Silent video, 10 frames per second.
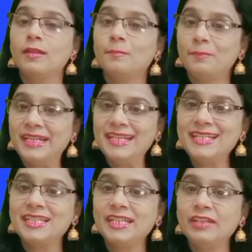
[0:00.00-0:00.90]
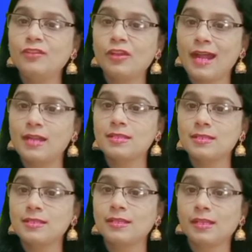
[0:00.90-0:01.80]
Please leave your
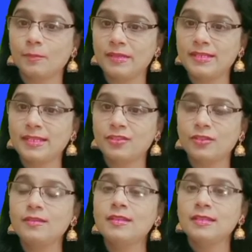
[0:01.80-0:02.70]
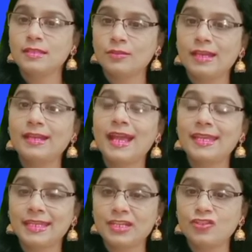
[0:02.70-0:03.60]
answers in the comment section so that I
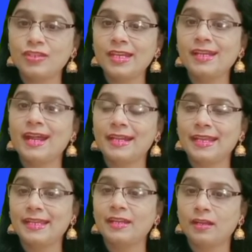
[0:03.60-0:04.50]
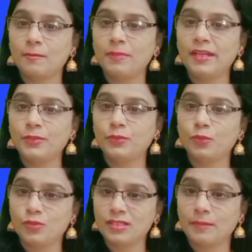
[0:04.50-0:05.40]
can check and I can reply to
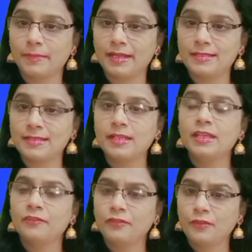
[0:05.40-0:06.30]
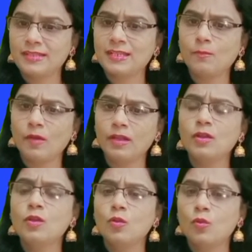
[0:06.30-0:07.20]
those comments. If you are someone
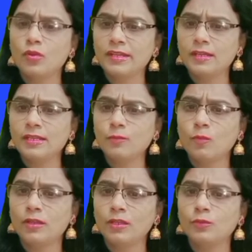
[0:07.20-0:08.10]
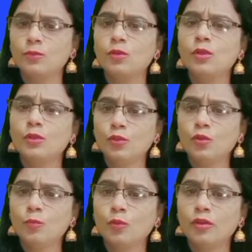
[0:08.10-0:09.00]
who really want to
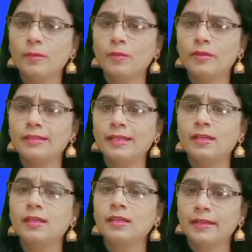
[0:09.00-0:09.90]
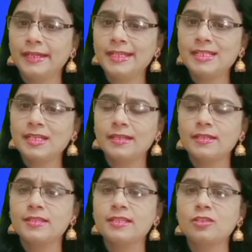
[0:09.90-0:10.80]
know more about the reading
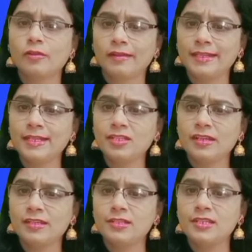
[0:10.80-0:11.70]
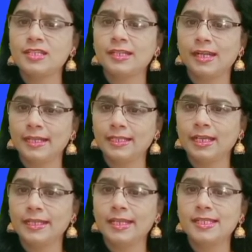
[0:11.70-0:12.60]
strategies or writing strategies regarding
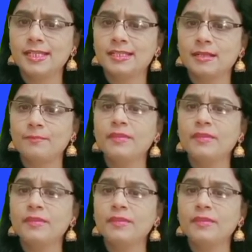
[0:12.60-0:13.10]
the IELTS exam,